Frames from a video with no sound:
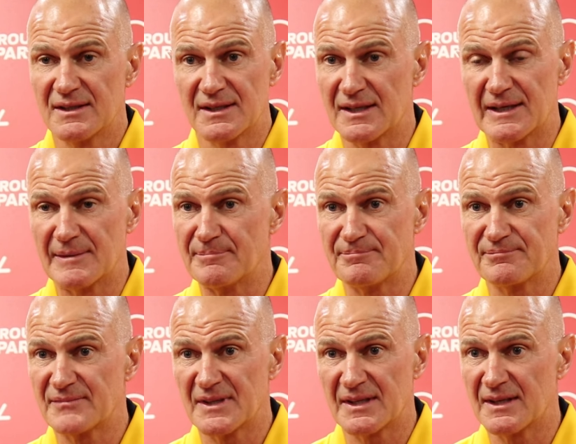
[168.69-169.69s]

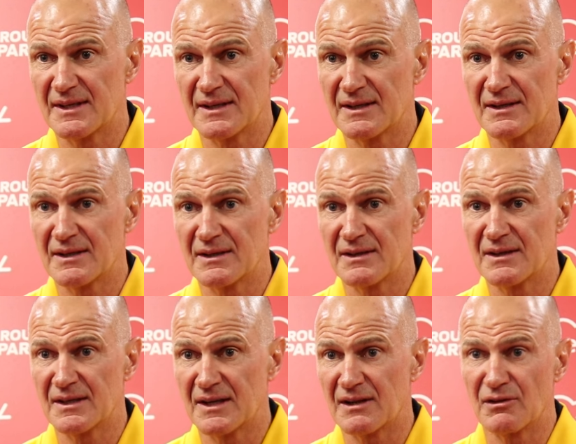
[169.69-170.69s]

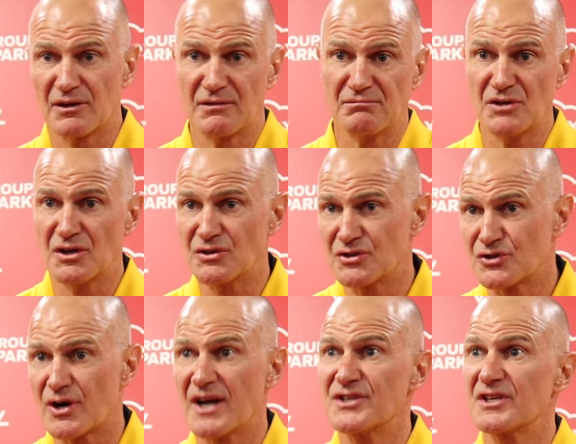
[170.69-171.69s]
You know, like a
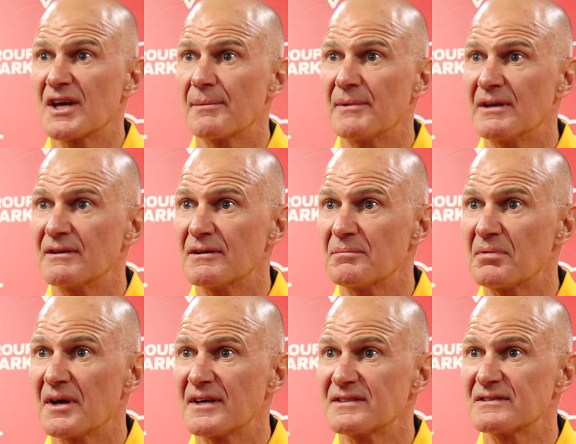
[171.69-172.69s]
stranger coming into the
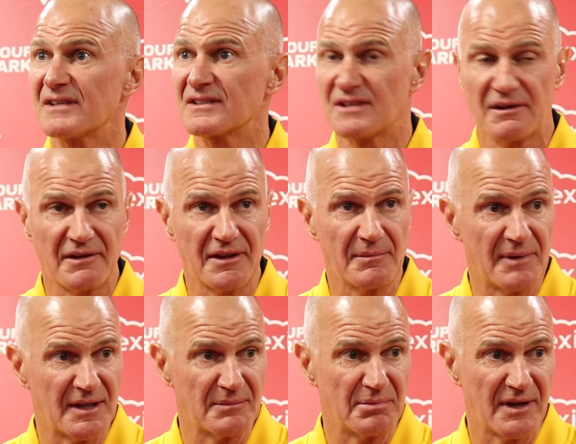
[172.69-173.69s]
place, doesn't know anything
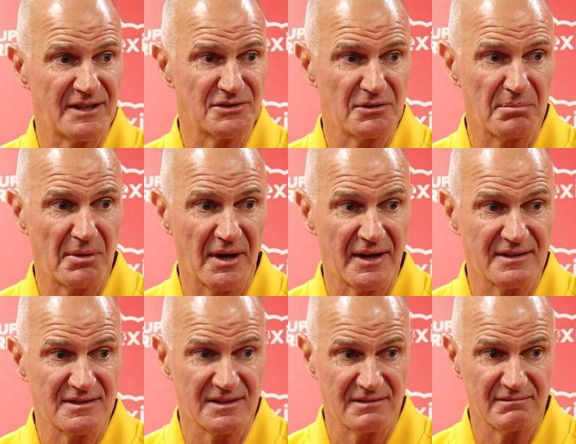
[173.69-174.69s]
about the place or the
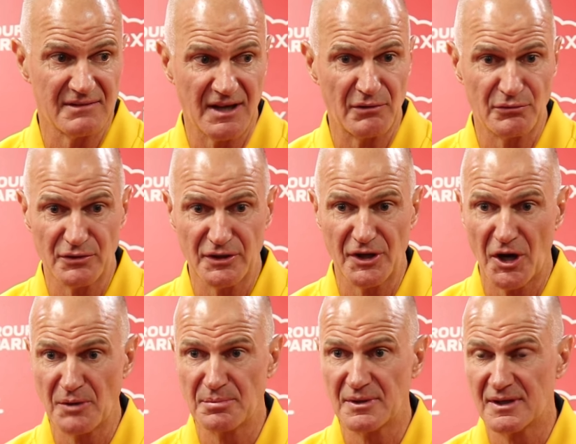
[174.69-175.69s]
players, and they were really
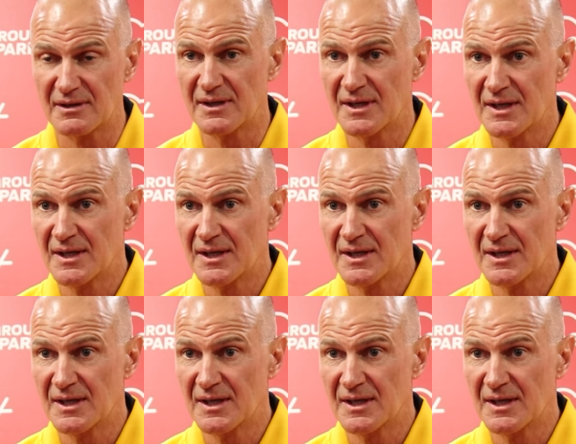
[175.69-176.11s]
open and